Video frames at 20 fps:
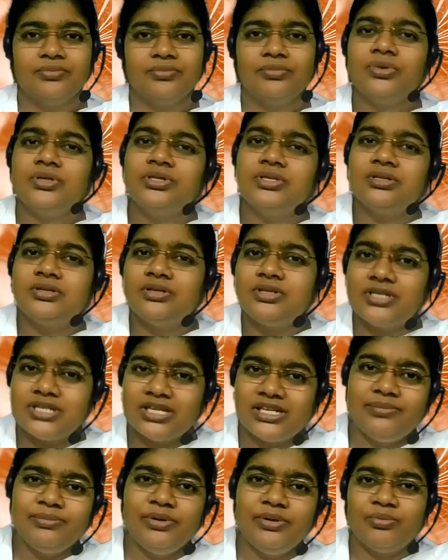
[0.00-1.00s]
But
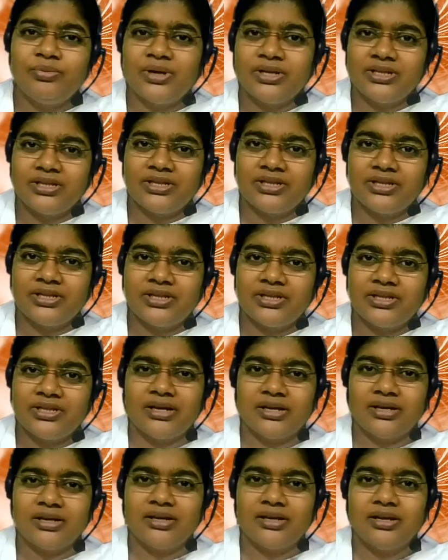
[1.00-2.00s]
tell me one thing,
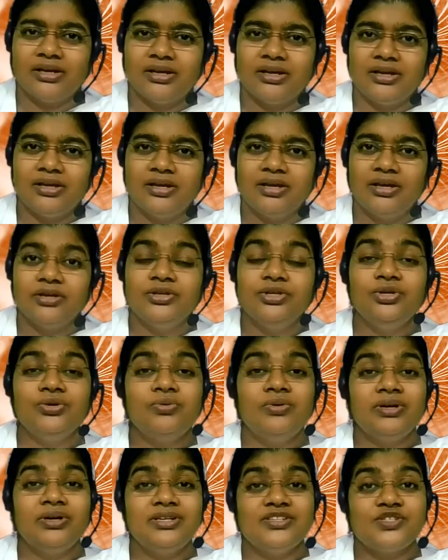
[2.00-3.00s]

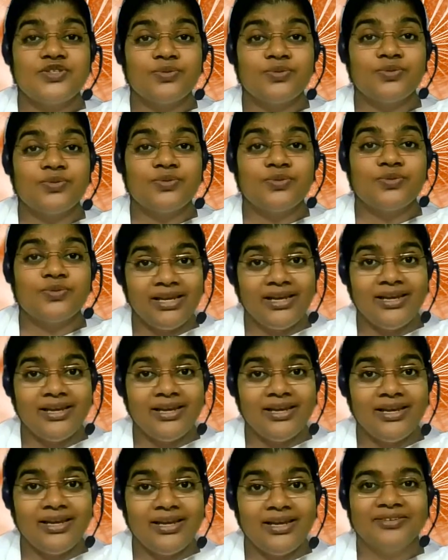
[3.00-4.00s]
you are
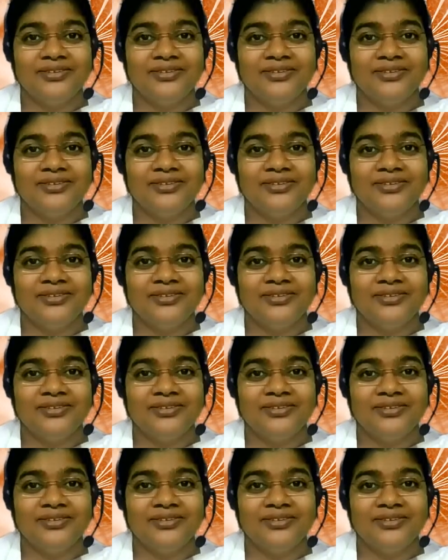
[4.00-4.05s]
smiling.